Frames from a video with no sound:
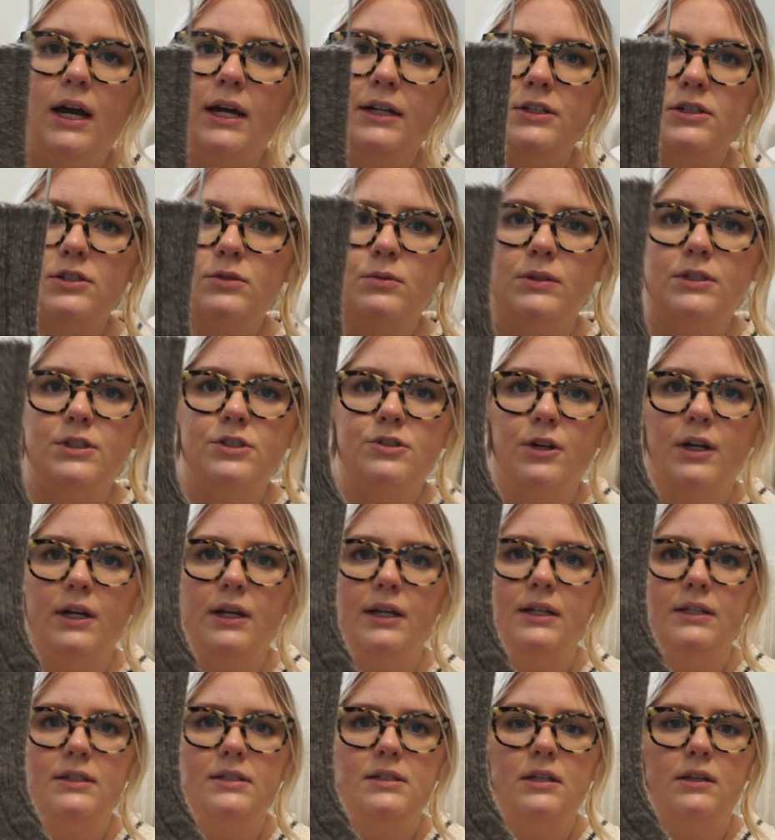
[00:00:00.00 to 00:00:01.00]
I just went straight
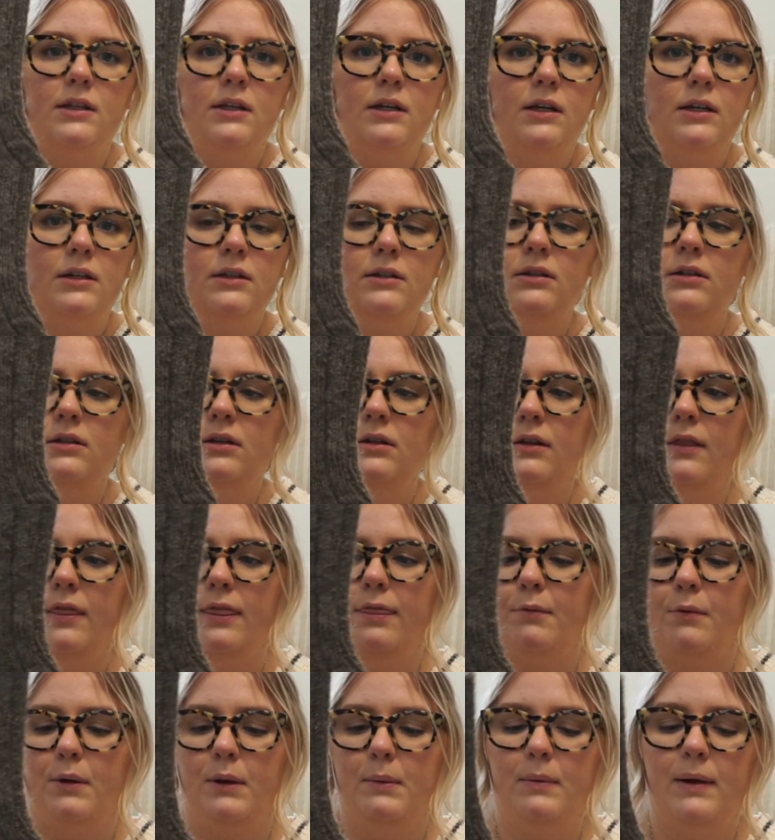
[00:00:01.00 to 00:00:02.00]
into the
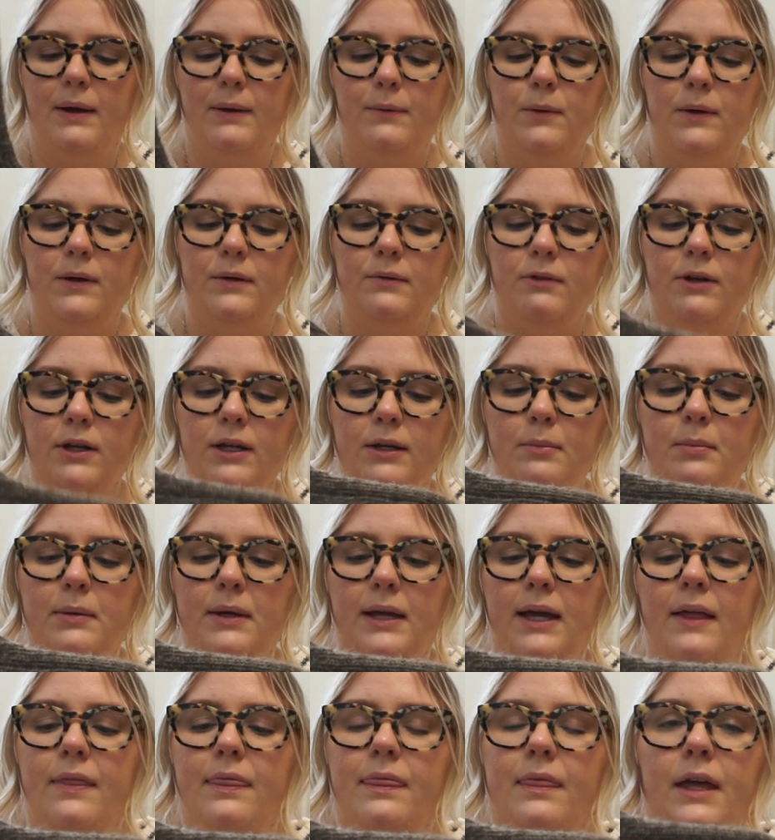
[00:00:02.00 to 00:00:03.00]
3x1 rib,
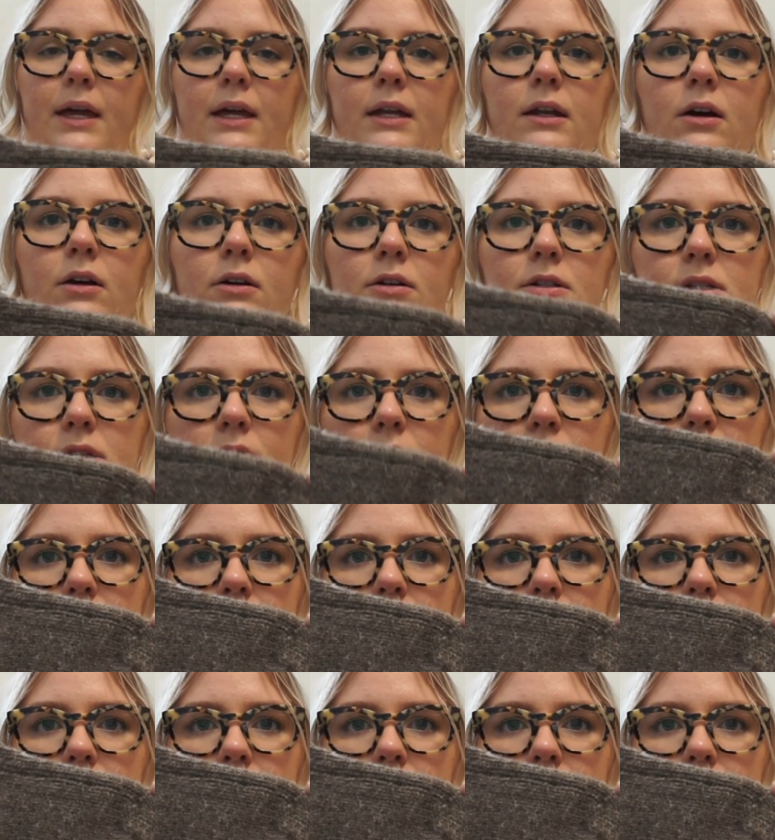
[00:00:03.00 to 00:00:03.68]
and then also the